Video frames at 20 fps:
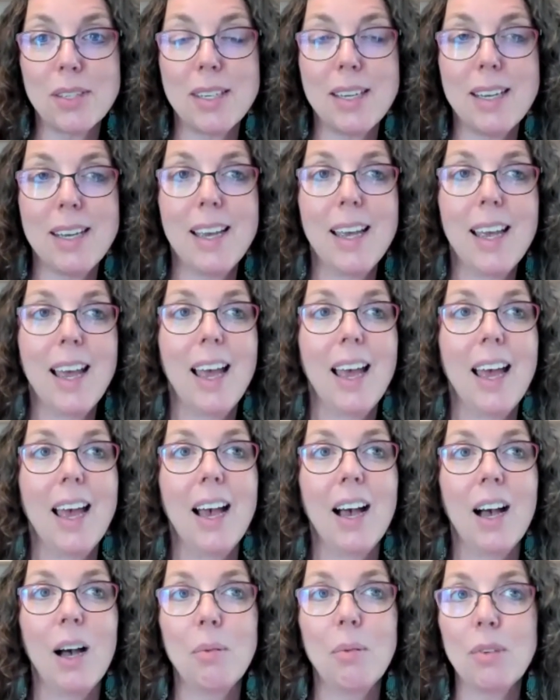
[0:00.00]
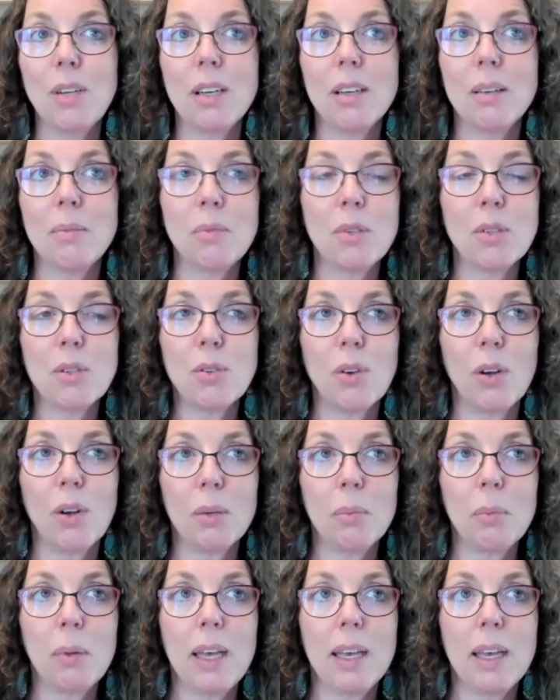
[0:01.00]
a C. I'm just drawing
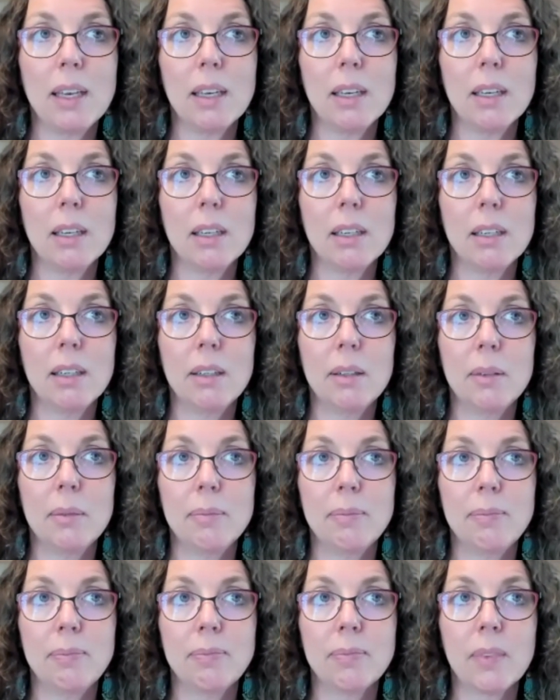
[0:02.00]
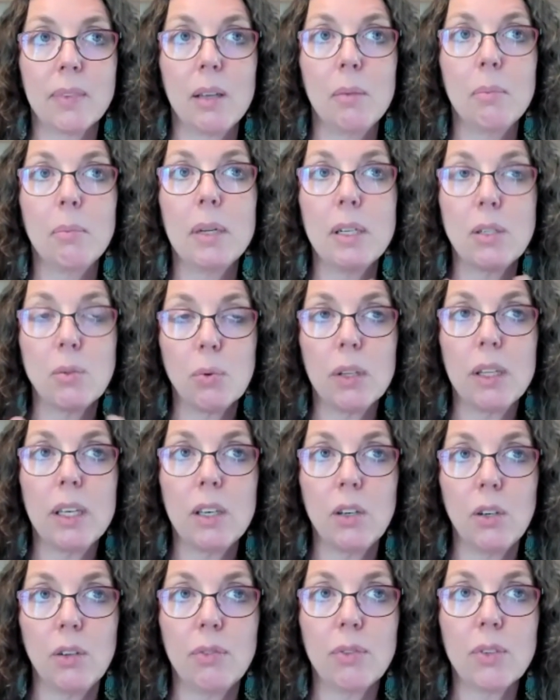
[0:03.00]
a blank. But it's really
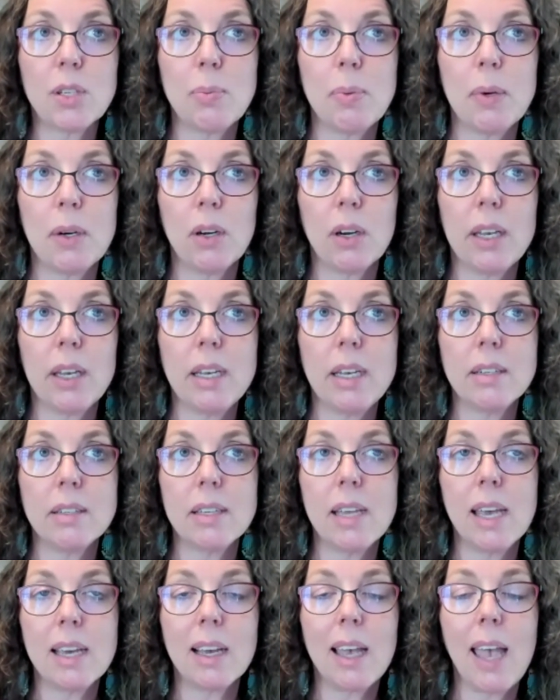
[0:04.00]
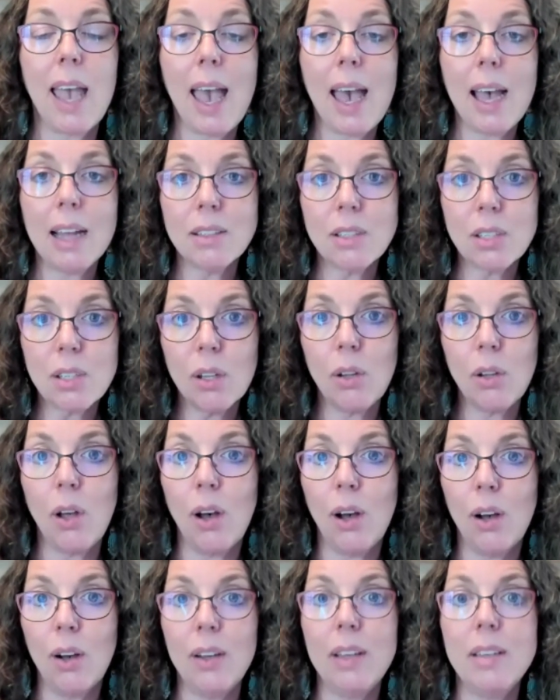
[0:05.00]
good for spirochetes. And cat's
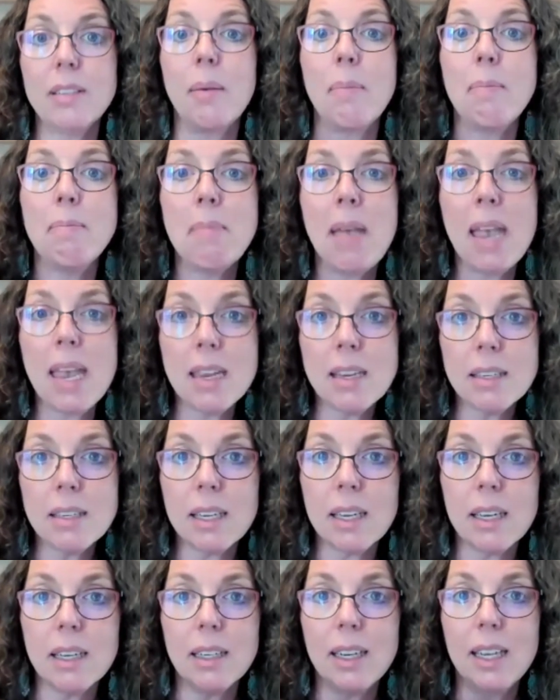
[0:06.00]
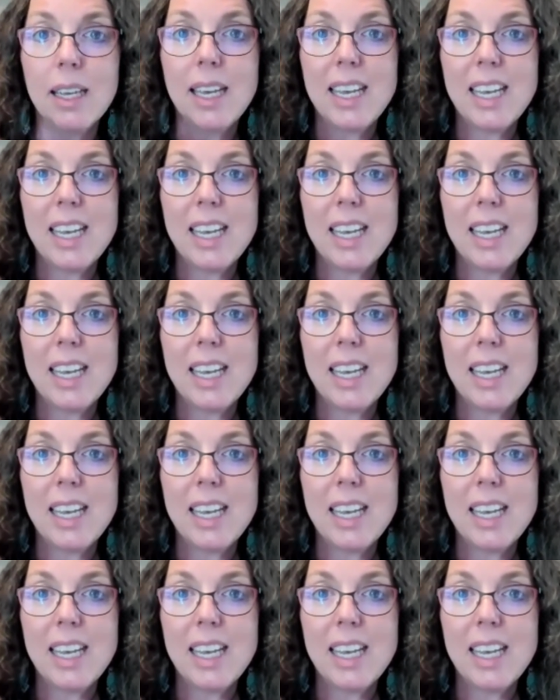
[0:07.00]
claw is amazing.